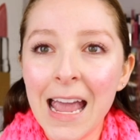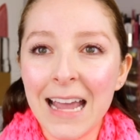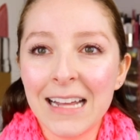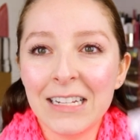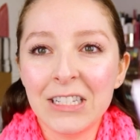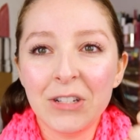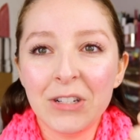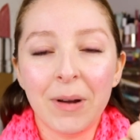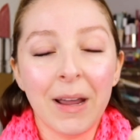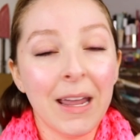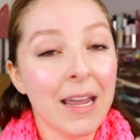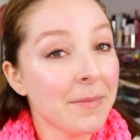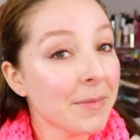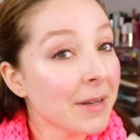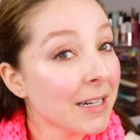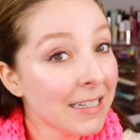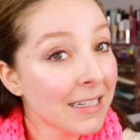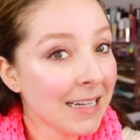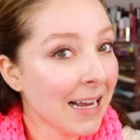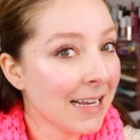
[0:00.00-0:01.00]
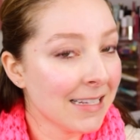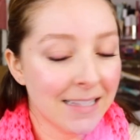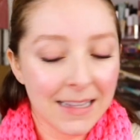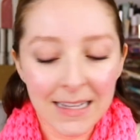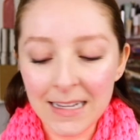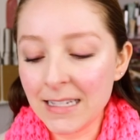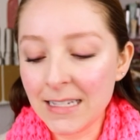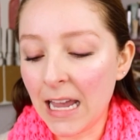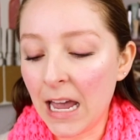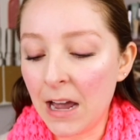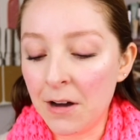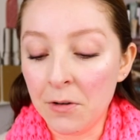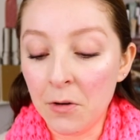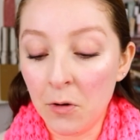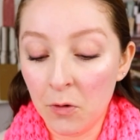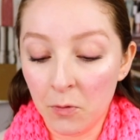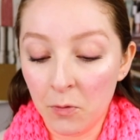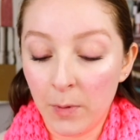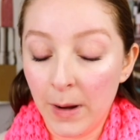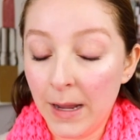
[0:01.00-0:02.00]
And so I am going to test these out
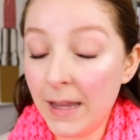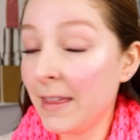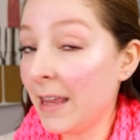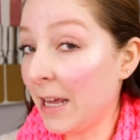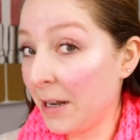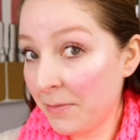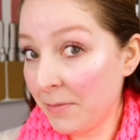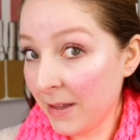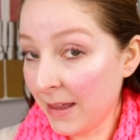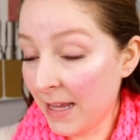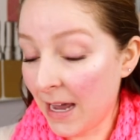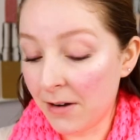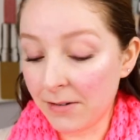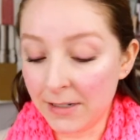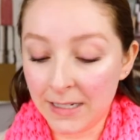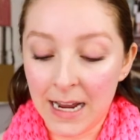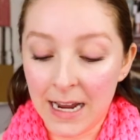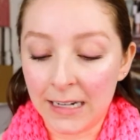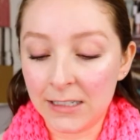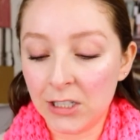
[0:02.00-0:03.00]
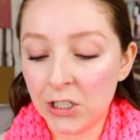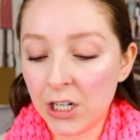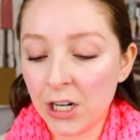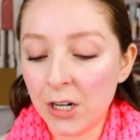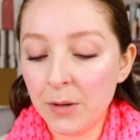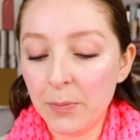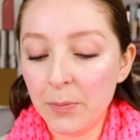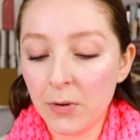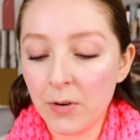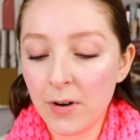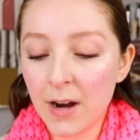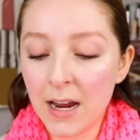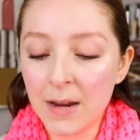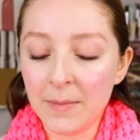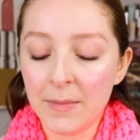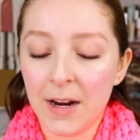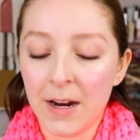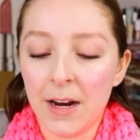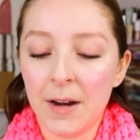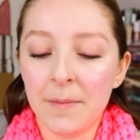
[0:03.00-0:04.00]
with and without an eyeshadow
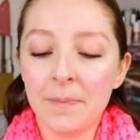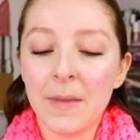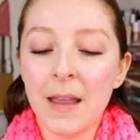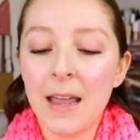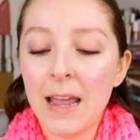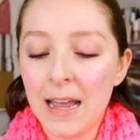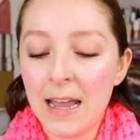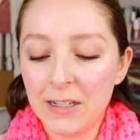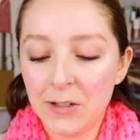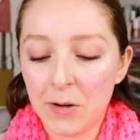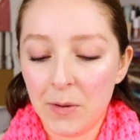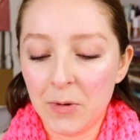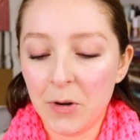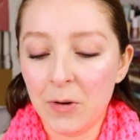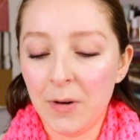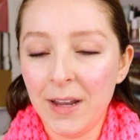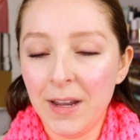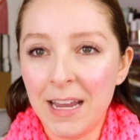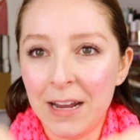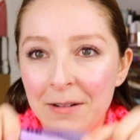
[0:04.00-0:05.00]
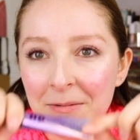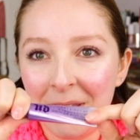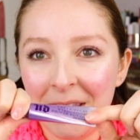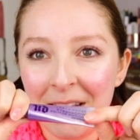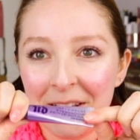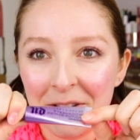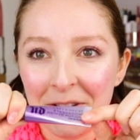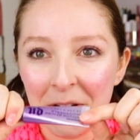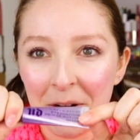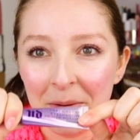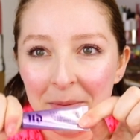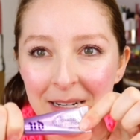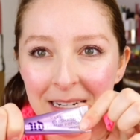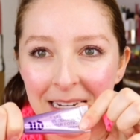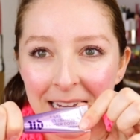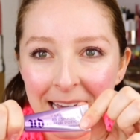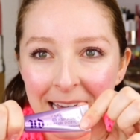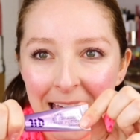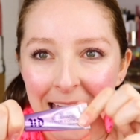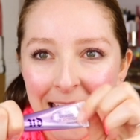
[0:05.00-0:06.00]
primer. So I'm going in with this Urban
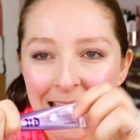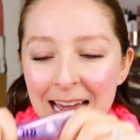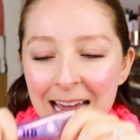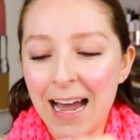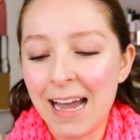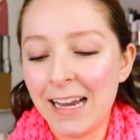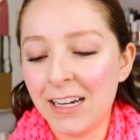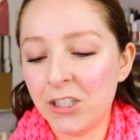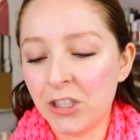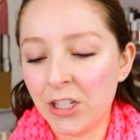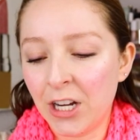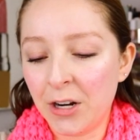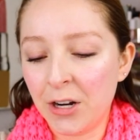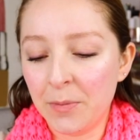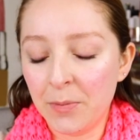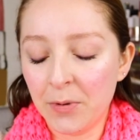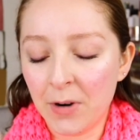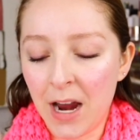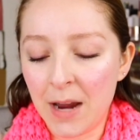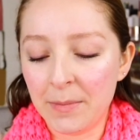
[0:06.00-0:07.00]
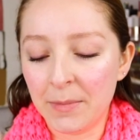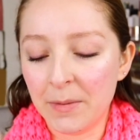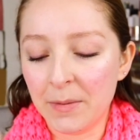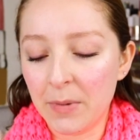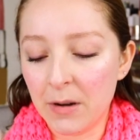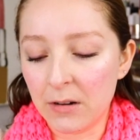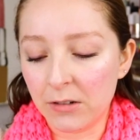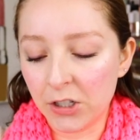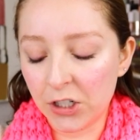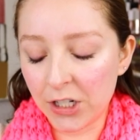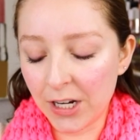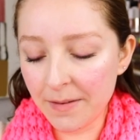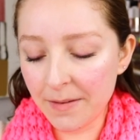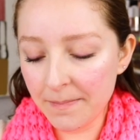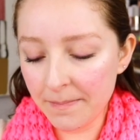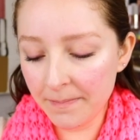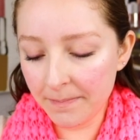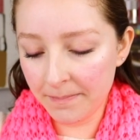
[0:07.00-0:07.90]
Decay Eyeshadow Primer Potion,